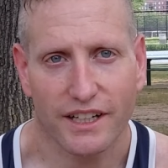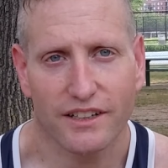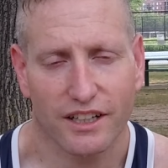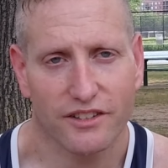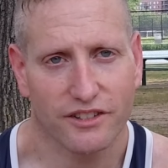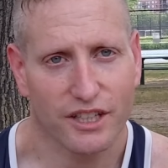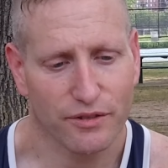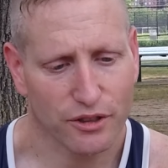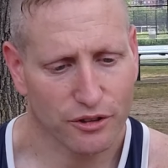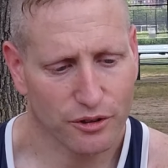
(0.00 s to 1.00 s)
It does
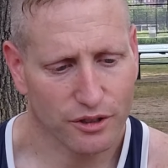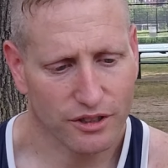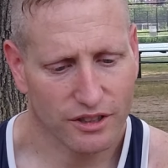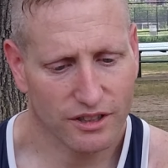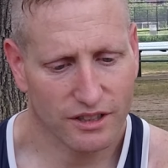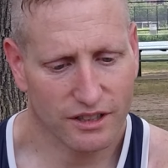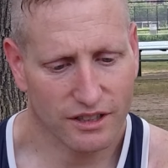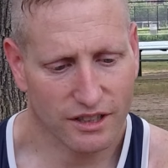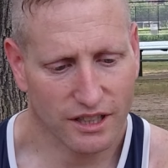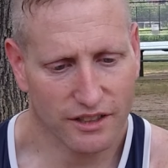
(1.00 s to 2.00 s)
give you
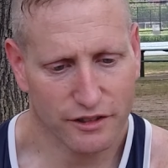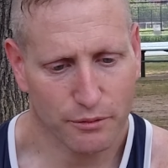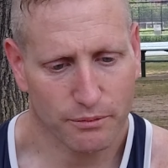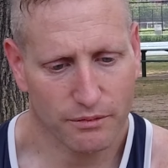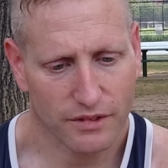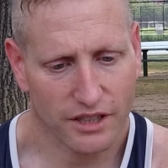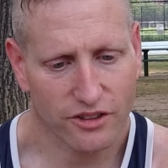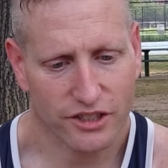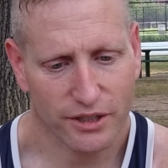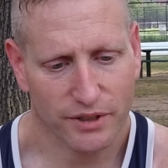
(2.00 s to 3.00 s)
uh, some
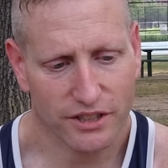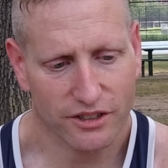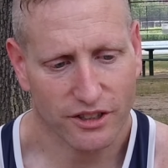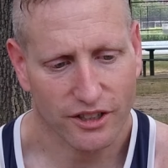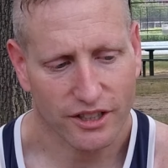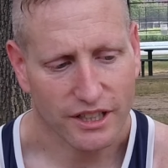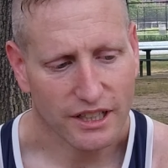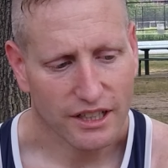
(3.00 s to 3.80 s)
energy return